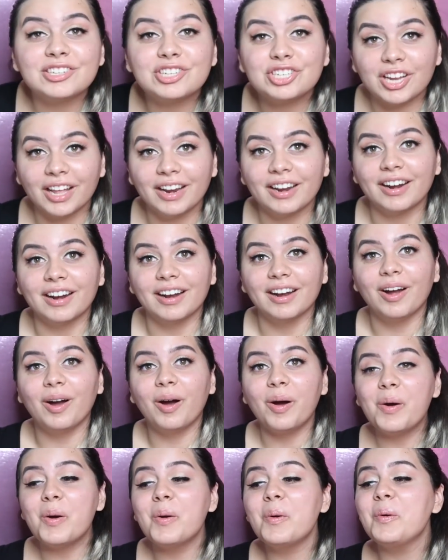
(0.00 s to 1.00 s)
Jenner.
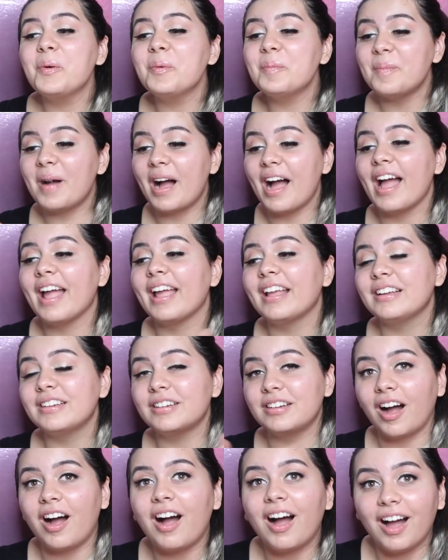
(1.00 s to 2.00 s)
Oh my
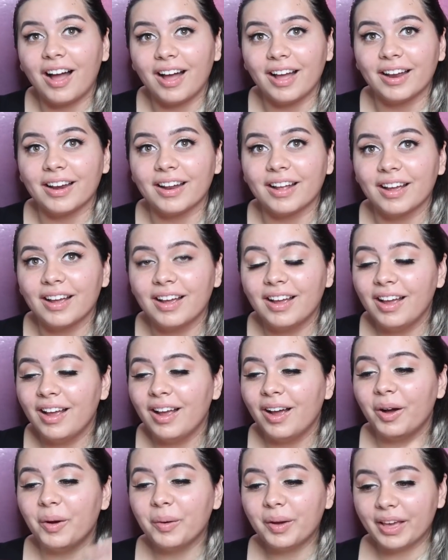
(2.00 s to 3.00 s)
God.
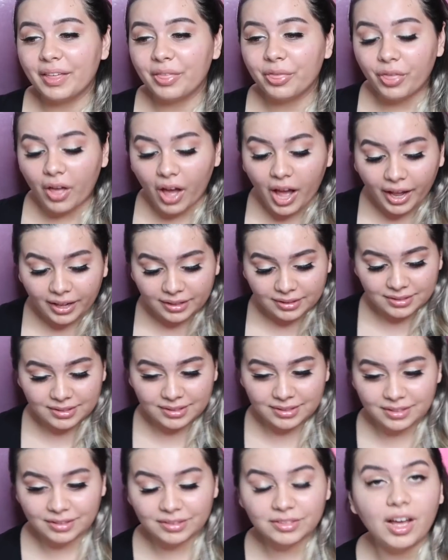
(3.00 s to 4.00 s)
Okay,
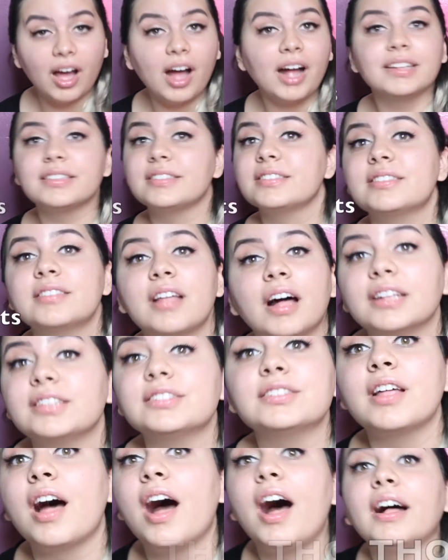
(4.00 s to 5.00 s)
thoughts. I
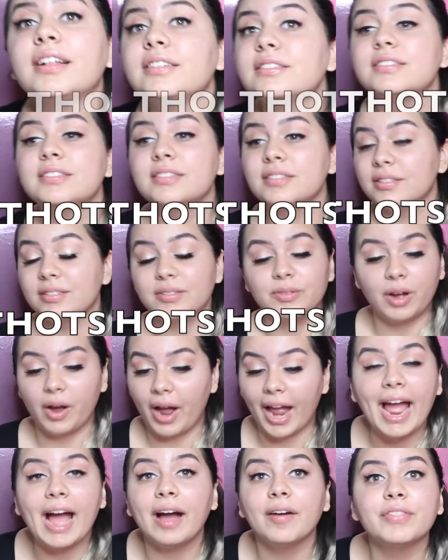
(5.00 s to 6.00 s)

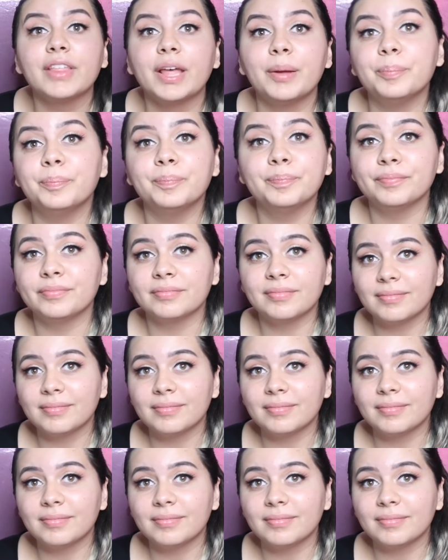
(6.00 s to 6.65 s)
have them.